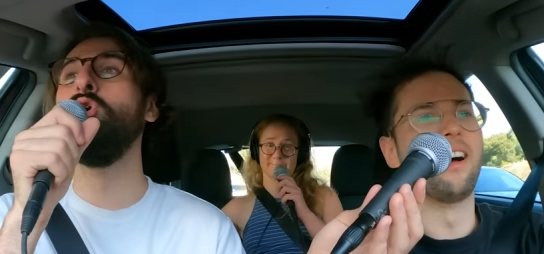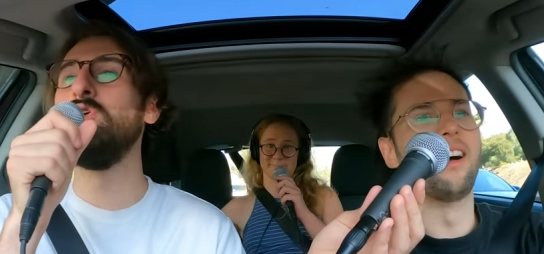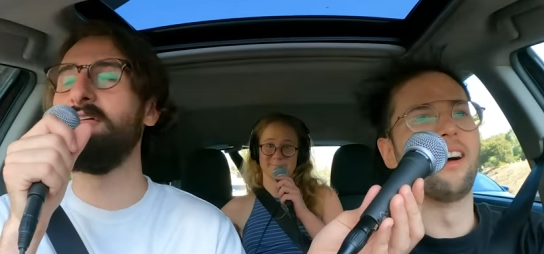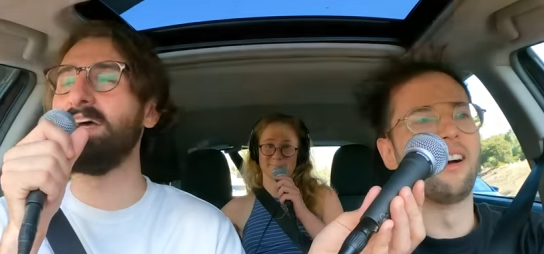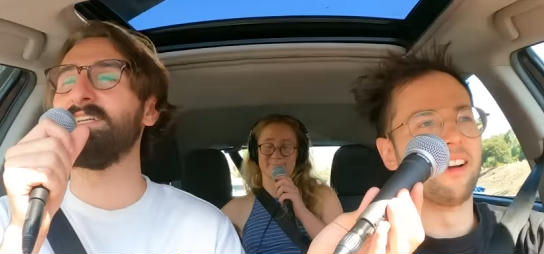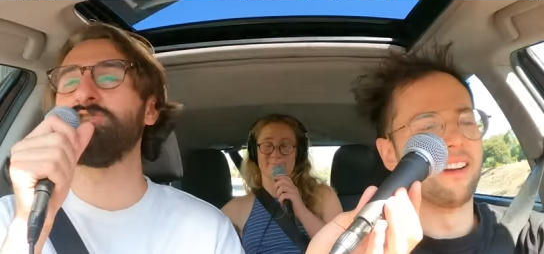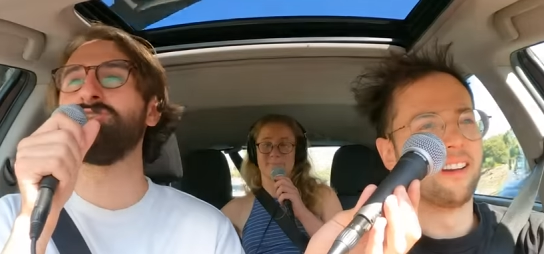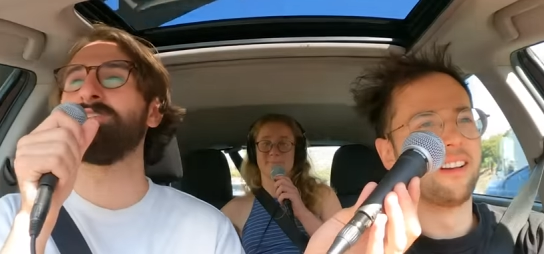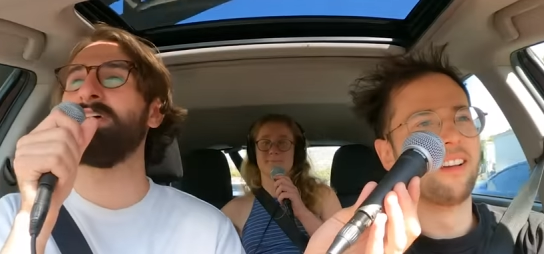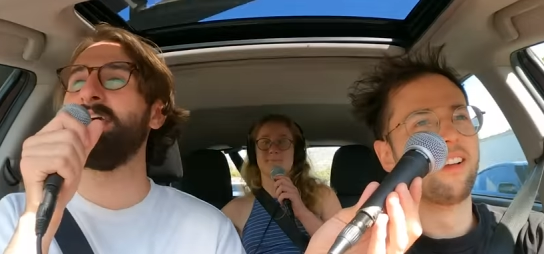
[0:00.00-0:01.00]
Speaker 1: Ooh, that's
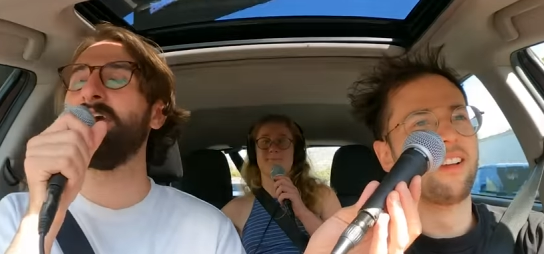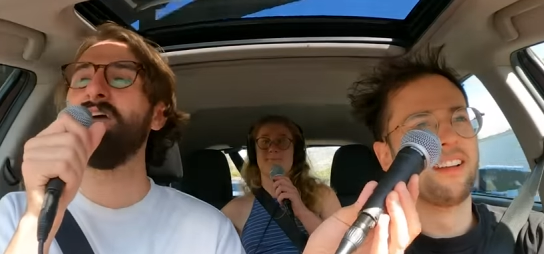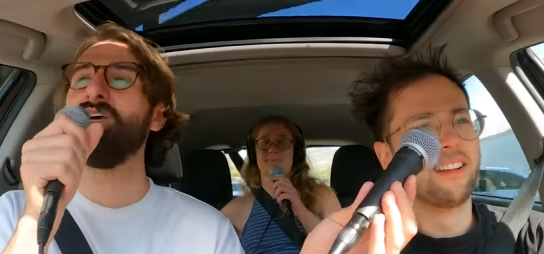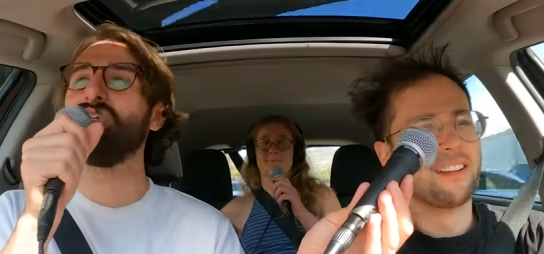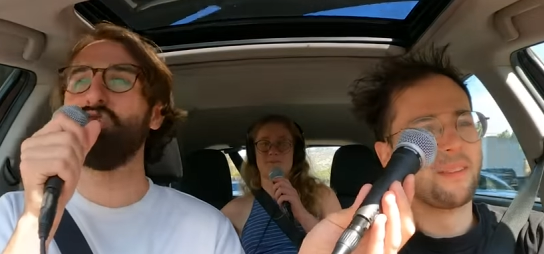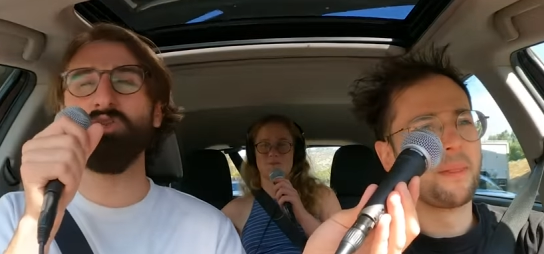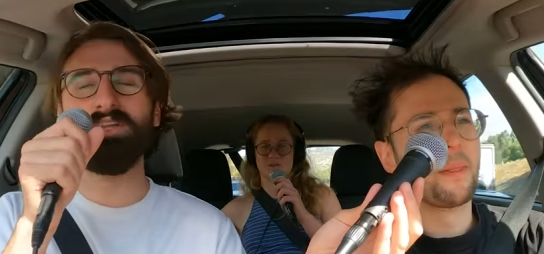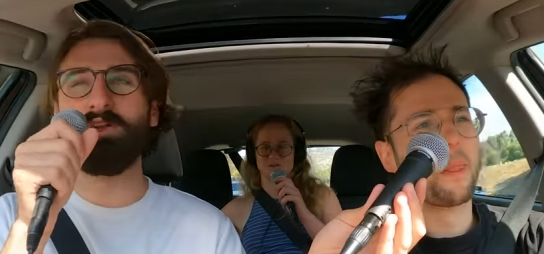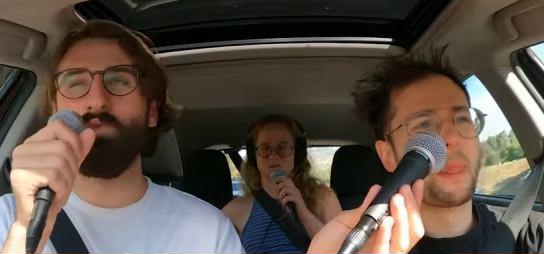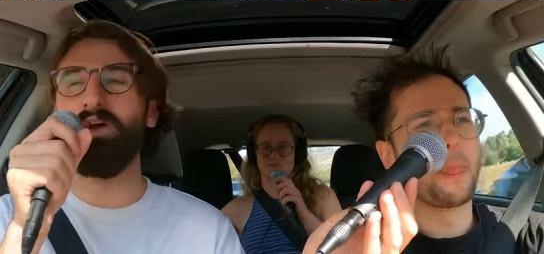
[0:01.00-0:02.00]
interesting.
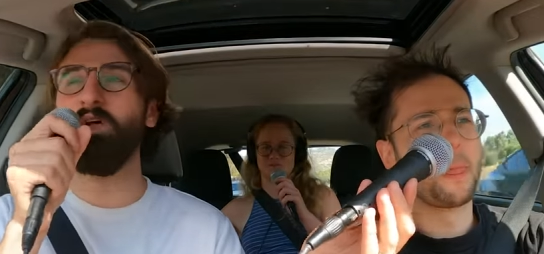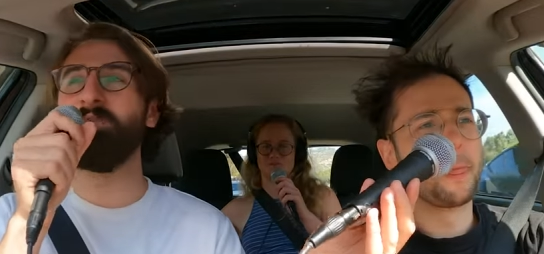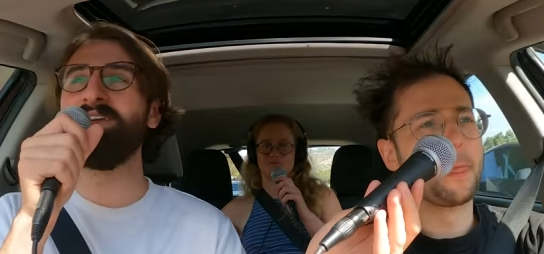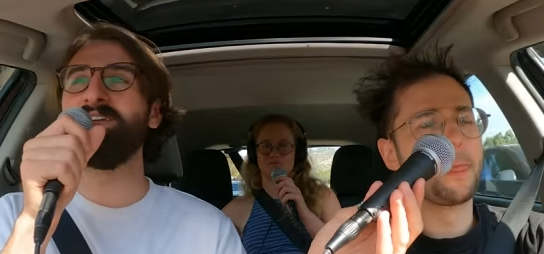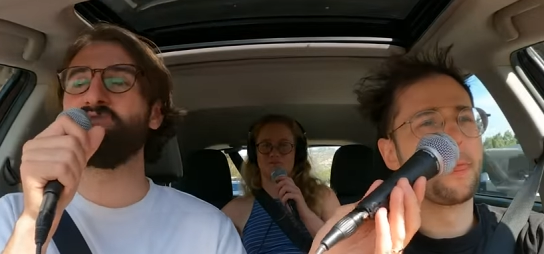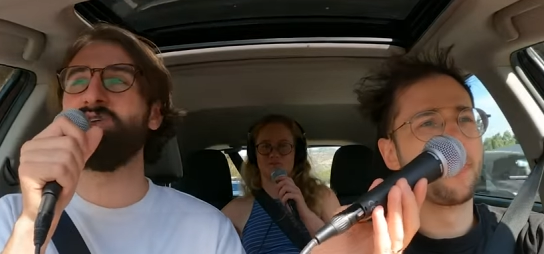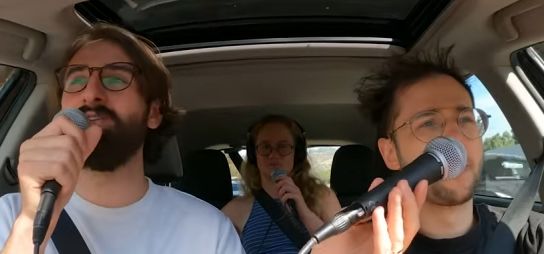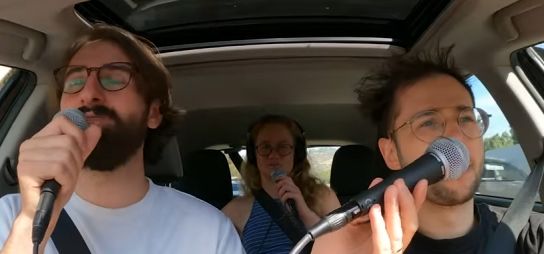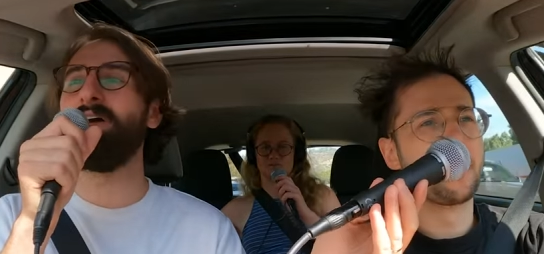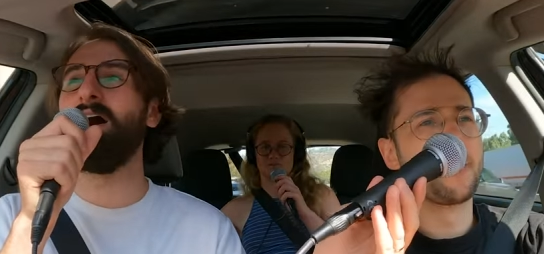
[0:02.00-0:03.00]
Julian will be sort
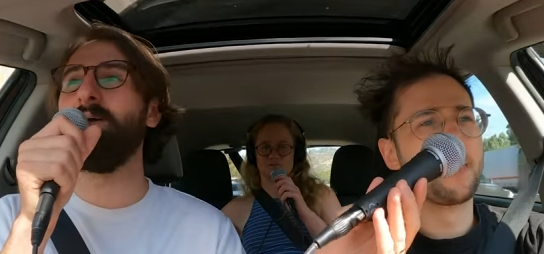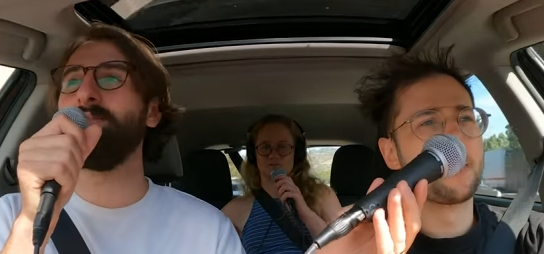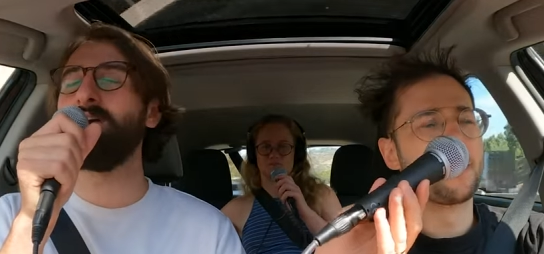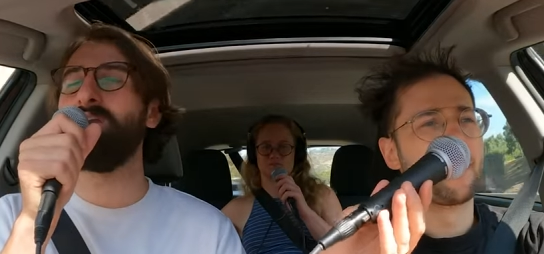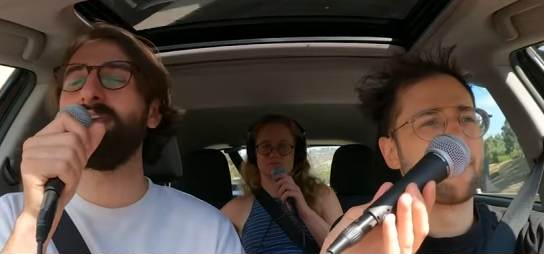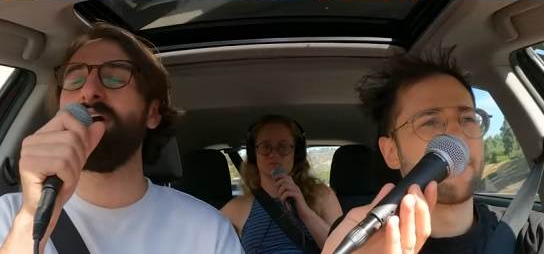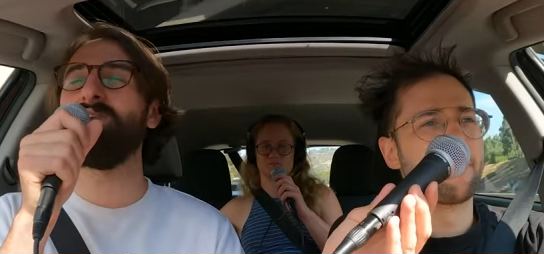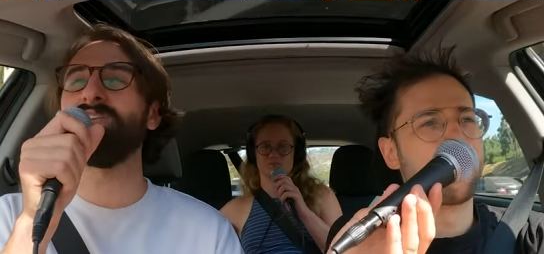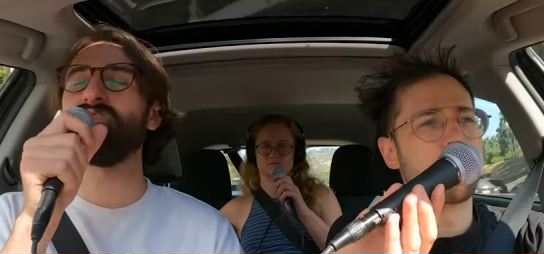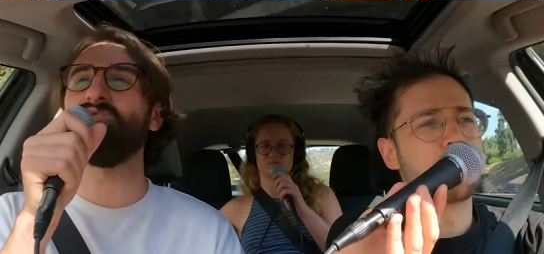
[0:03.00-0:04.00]
of um, right now.
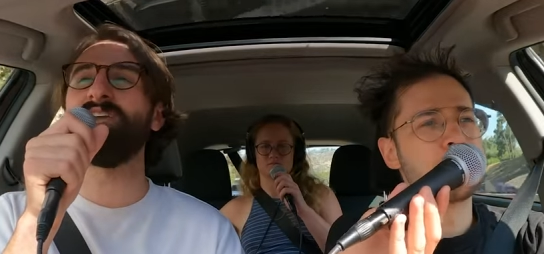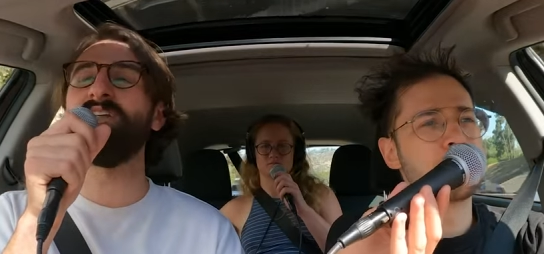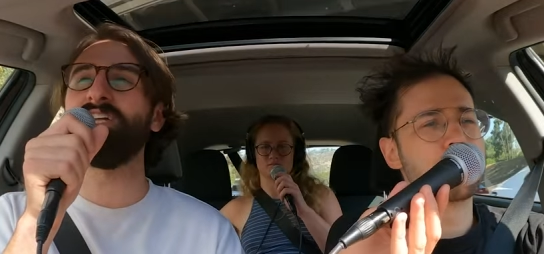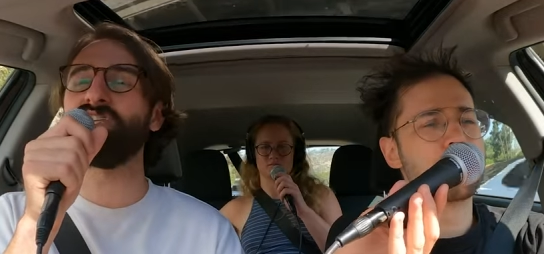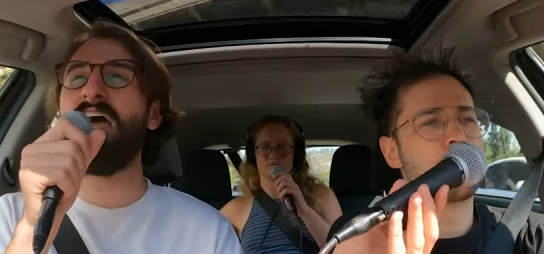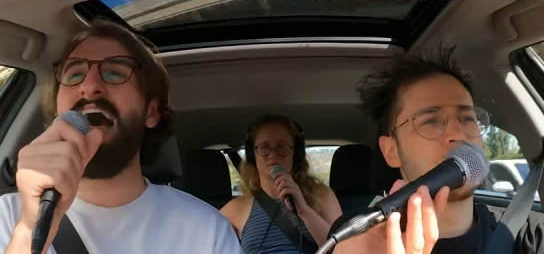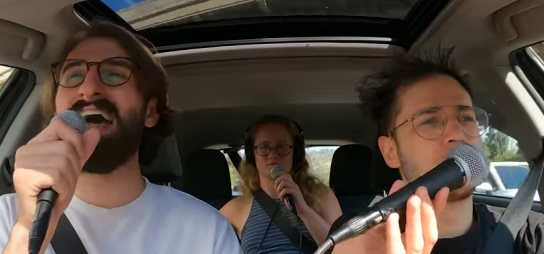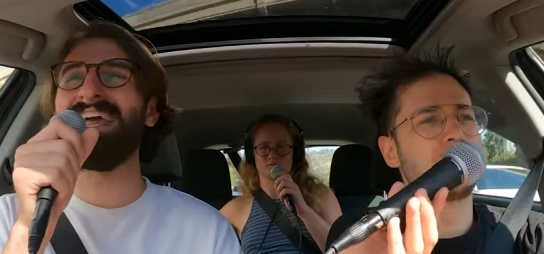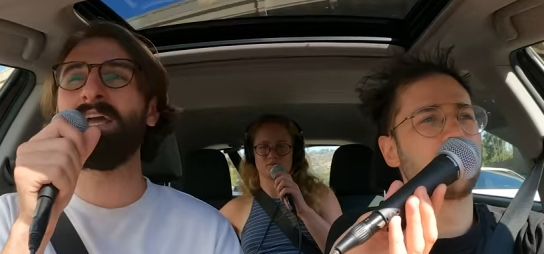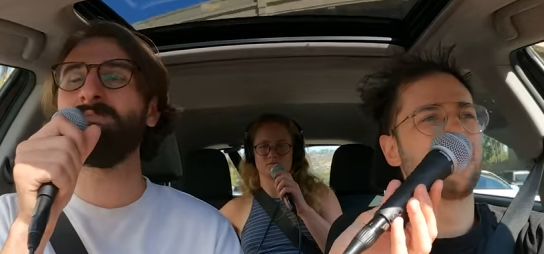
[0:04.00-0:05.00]
He's really
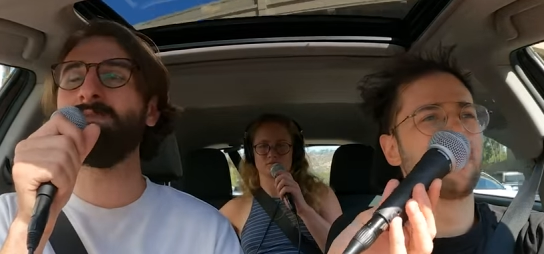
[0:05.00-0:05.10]
chatting,